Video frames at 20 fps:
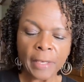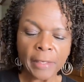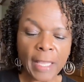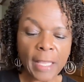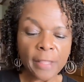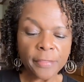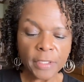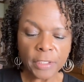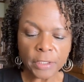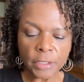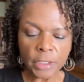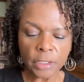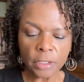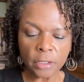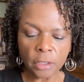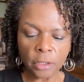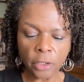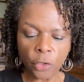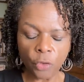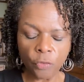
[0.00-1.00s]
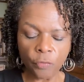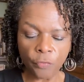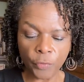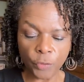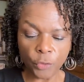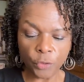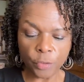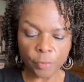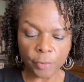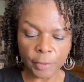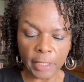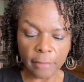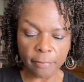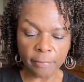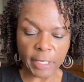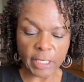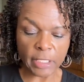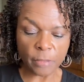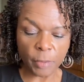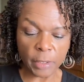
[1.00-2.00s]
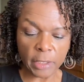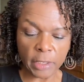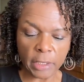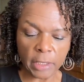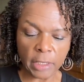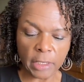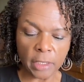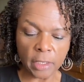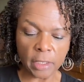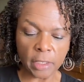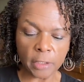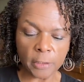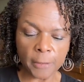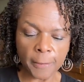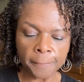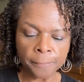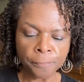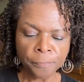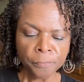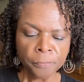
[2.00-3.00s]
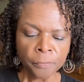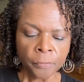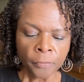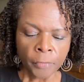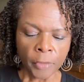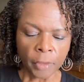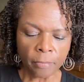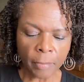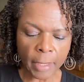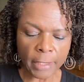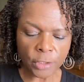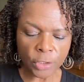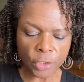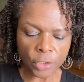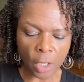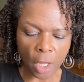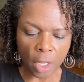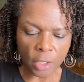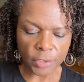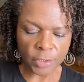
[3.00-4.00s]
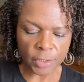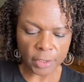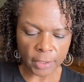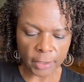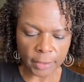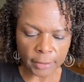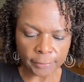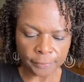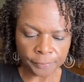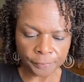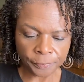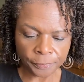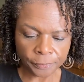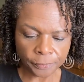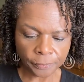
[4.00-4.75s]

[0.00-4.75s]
Now, this isn't whole foods plant-based, but it is my salsa.